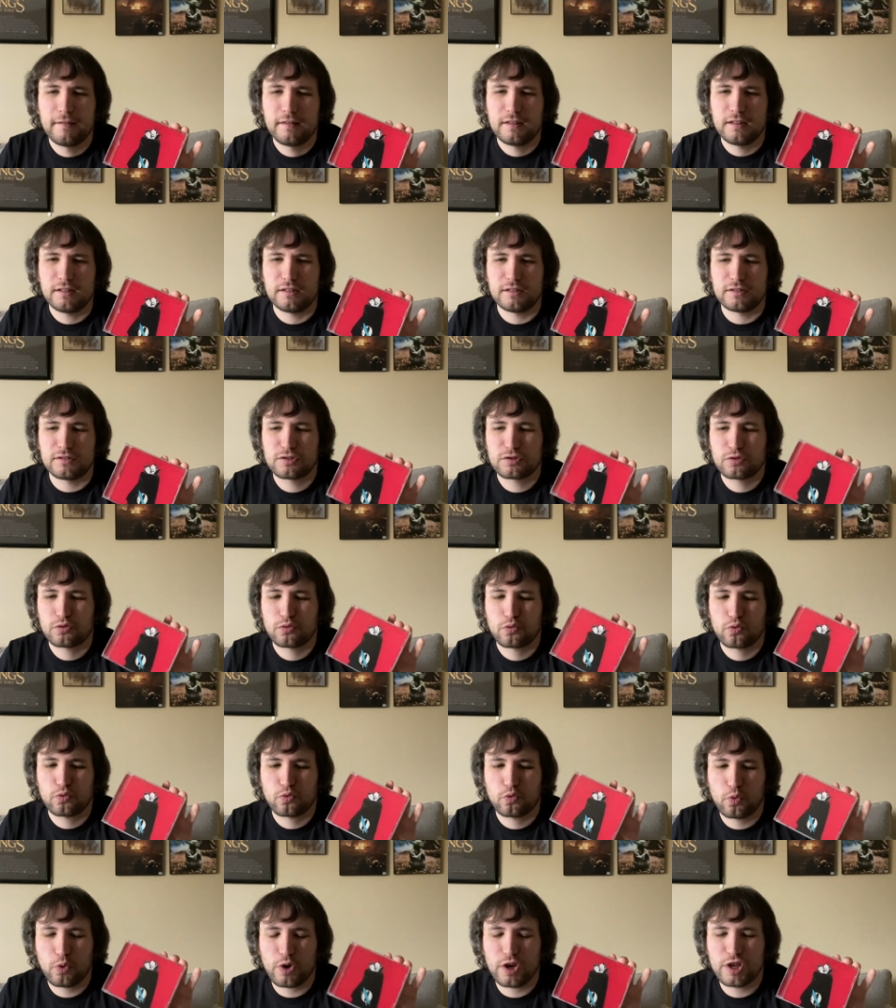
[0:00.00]
it's
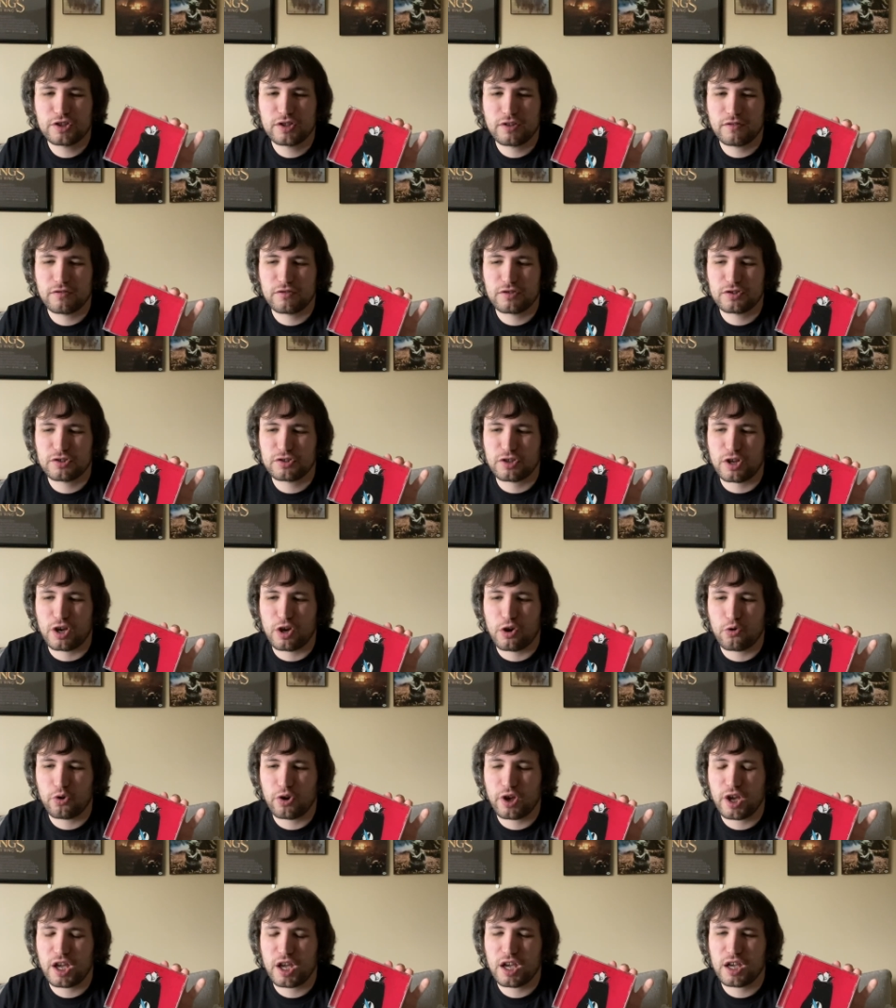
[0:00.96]
Queens of the
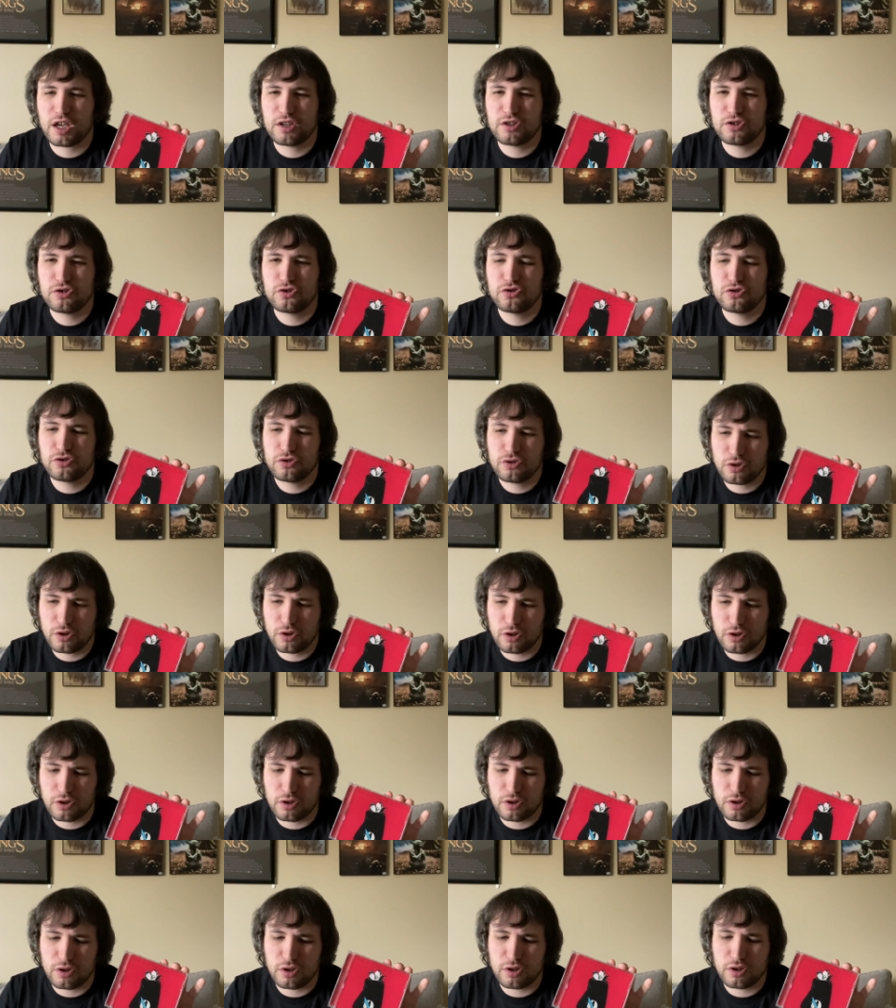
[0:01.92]
Stone Age,
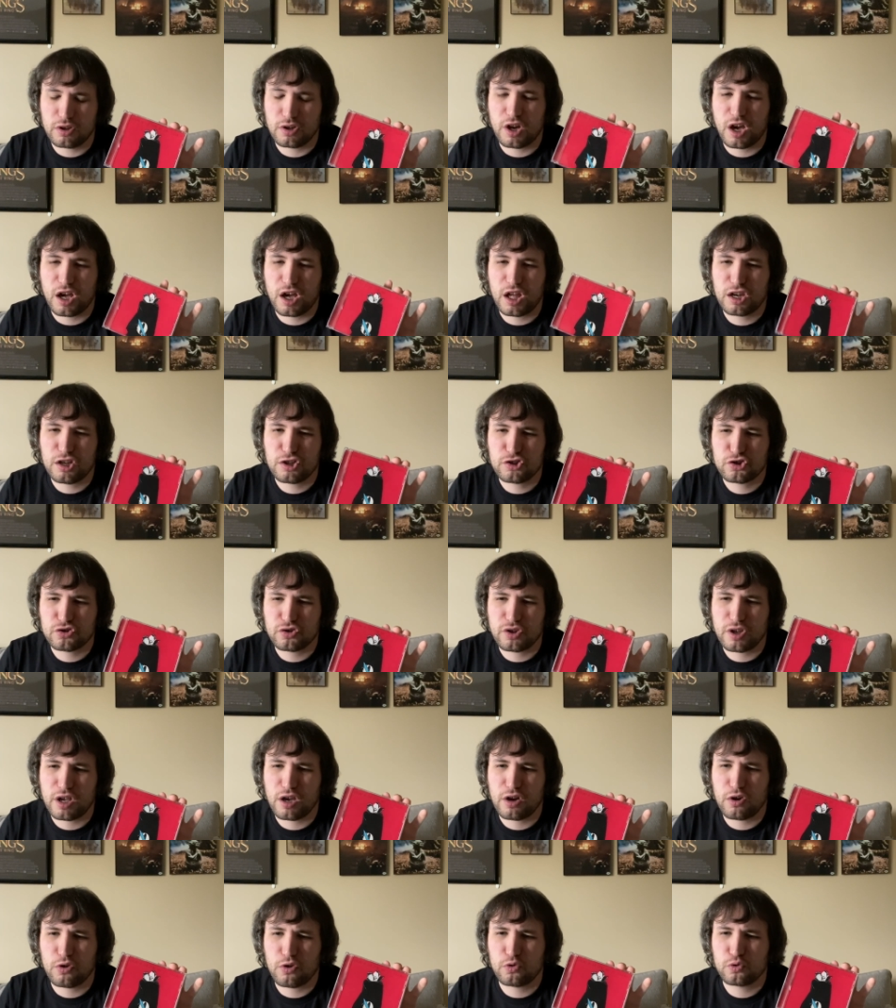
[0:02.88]
uh, Nine Inch
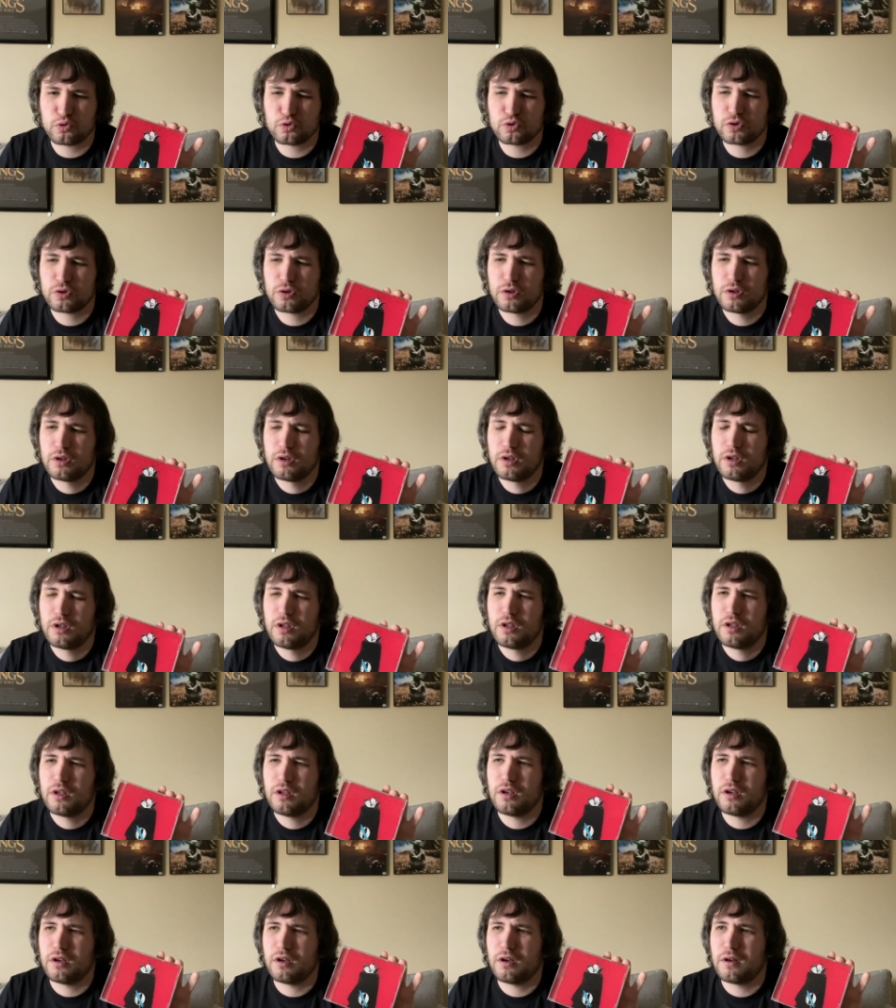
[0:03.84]
Nails,
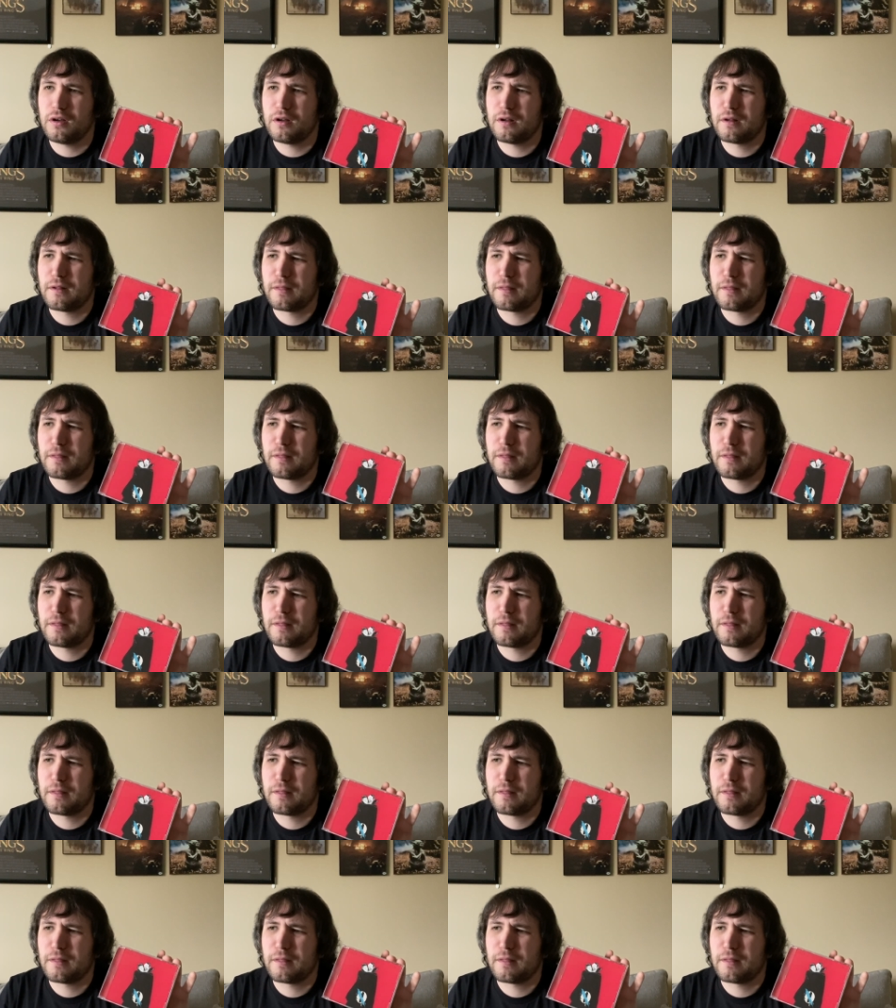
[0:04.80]
uh,